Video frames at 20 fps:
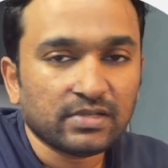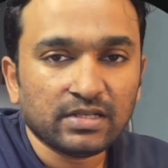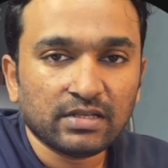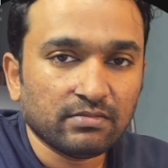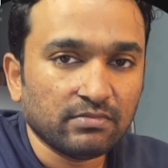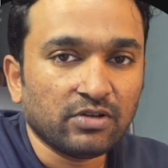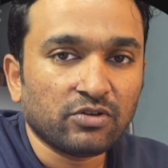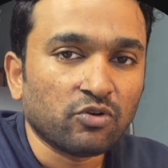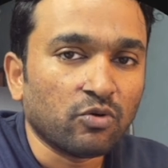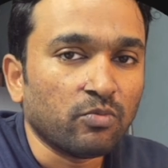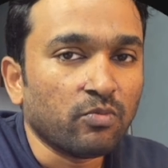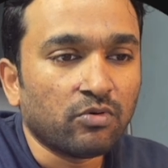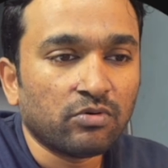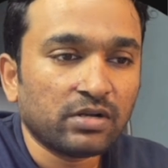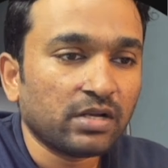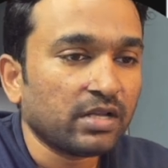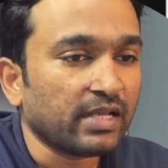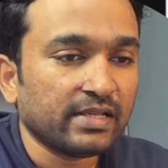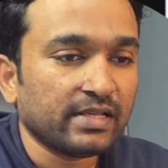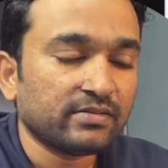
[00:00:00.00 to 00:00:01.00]
a
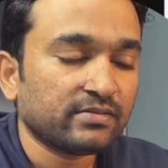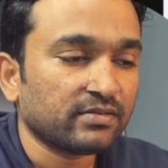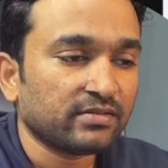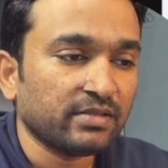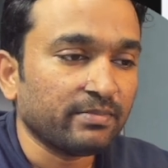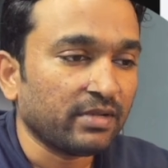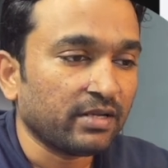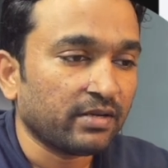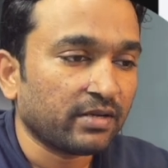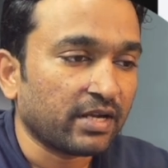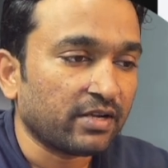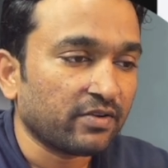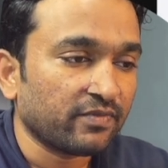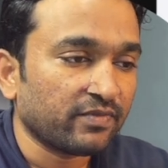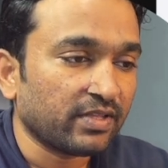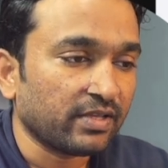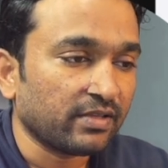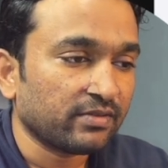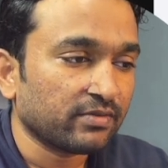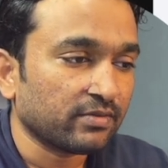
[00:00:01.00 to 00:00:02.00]
robot is similar kind of
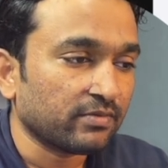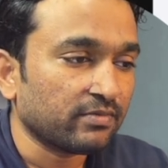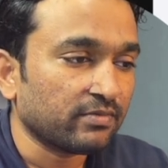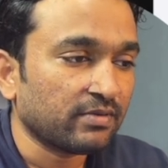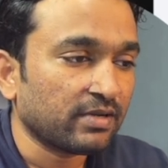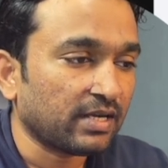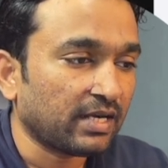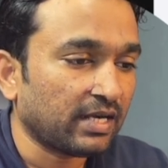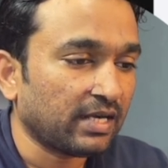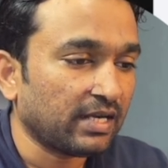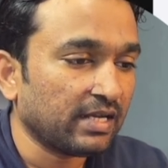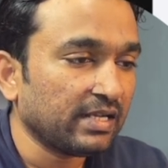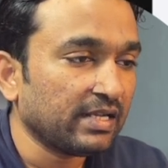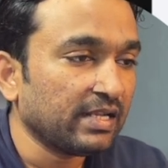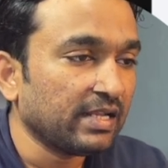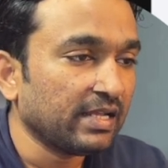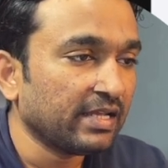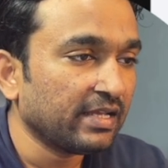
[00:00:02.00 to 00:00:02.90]
thing. So I'll